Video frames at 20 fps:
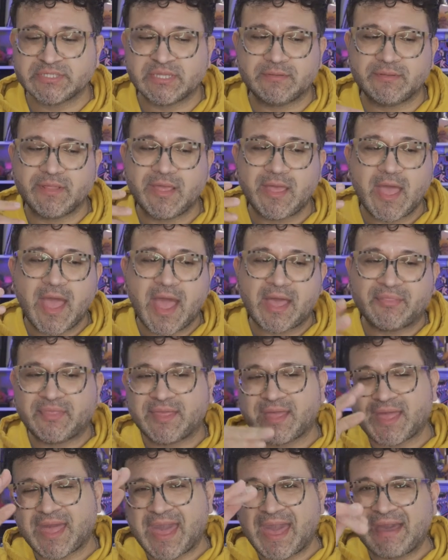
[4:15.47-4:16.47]
And I
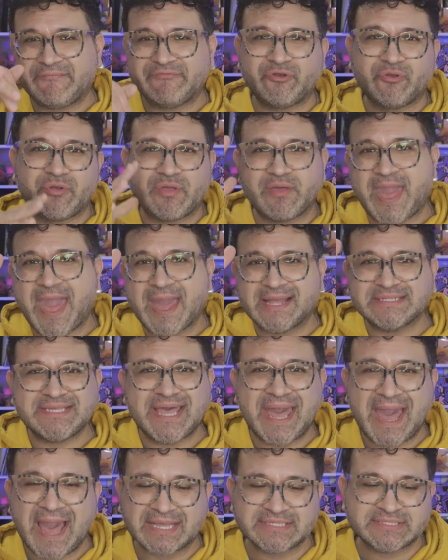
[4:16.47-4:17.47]
think after you add
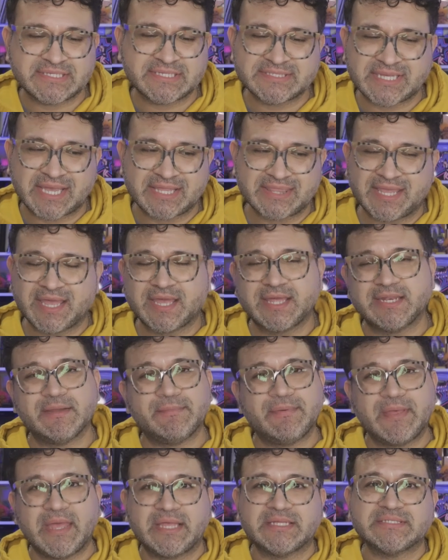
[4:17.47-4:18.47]
taxes, I think I end
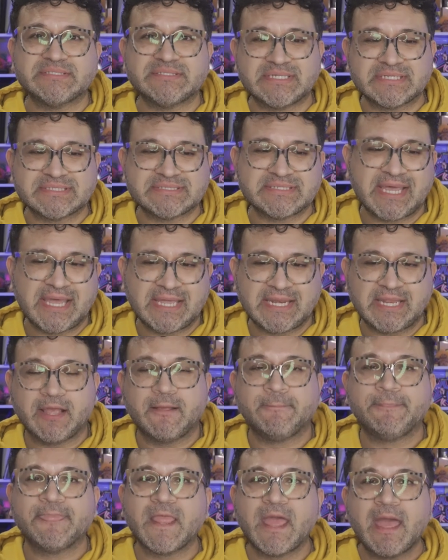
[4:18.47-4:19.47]
up paying 680